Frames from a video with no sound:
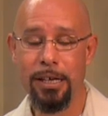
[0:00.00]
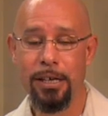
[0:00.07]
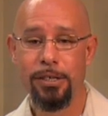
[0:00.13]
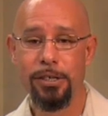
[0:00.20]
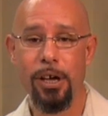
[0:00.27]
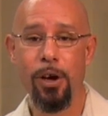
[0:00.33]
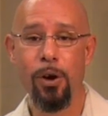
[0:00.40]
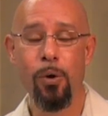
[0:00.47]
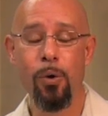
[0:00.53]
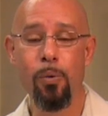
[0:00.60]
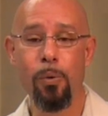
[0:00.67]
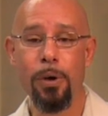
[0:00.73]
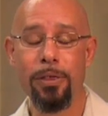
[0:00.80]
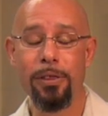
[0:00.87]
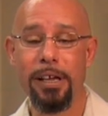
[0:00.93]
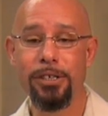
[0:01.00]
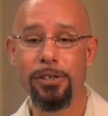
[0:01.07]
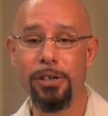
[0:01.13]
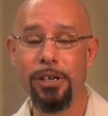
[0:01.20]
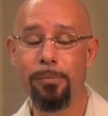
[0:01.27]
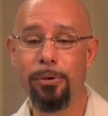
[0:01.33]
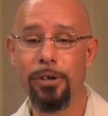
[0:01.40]
So with
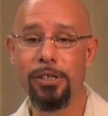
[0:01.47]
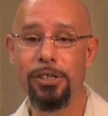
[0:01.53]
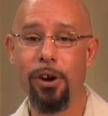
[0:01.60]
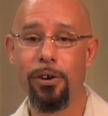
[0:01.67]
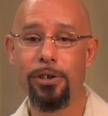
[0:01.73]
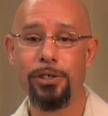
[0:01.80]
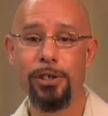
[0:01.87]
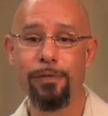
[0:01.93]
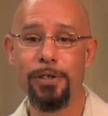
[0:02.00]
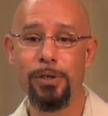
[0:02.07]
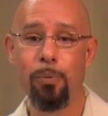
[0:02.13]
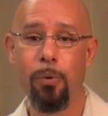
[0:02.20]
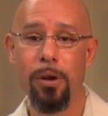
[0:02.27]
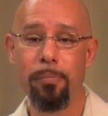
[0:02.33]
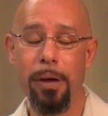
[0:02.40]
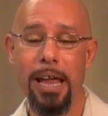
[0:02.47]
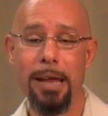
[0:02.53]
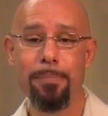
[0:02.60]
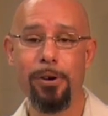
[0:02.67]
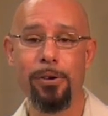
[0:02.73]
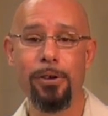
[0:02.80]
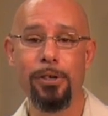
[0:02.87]
LaserMPrints hard surface one
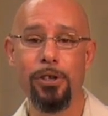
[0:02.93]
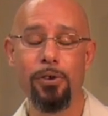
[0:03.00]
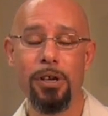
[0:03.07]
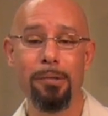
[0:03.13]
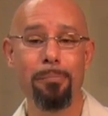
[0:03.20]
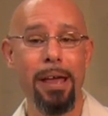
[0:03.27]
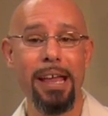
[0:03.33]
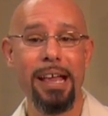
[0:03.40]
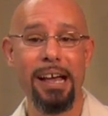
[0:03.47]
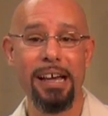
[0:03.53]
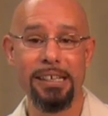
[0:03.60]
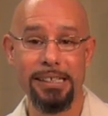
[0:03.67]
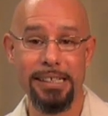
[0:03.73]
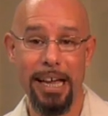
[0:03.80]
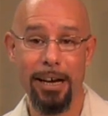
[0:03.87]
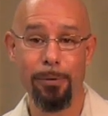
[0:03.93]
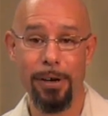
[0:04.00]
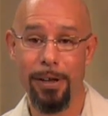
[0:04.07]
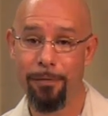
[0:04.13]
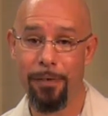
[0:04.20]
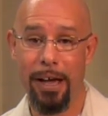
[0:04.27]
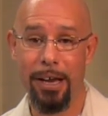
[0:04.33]
paper, you can make a
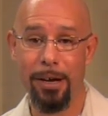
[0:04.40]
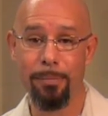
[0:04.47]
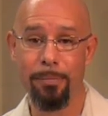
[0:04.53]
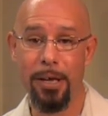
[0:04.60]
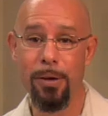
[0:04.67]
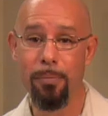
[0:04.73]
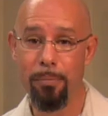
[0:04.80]
decorative item,